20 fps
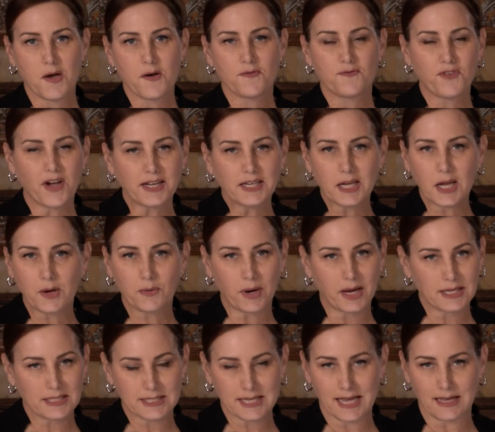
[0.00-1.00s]
Finding
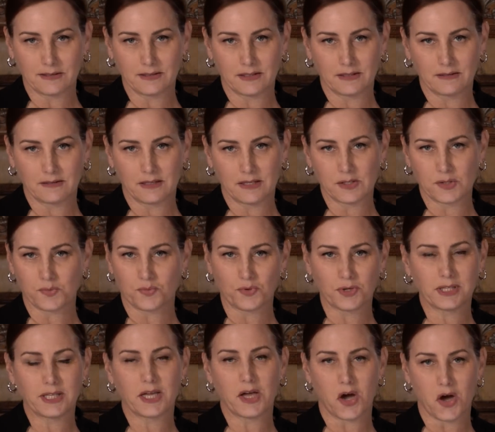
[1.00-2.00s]
great talent is
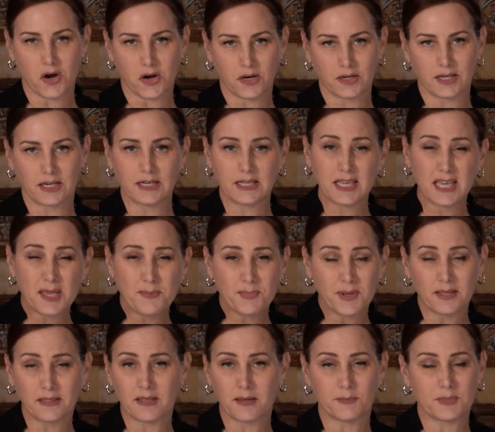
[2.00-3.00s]
really hard, and
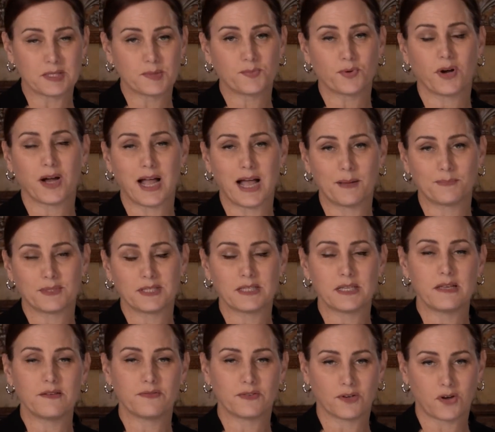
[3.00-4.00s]
keeping them is perhaps
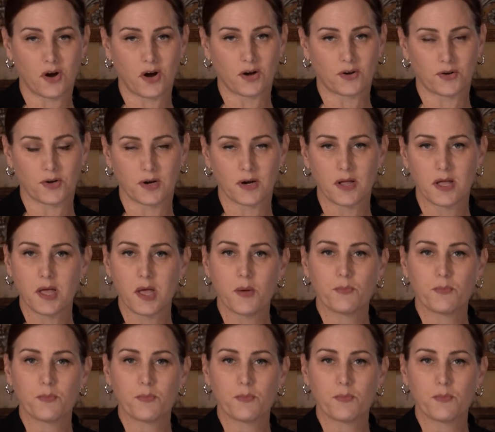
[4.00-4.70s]
even harder,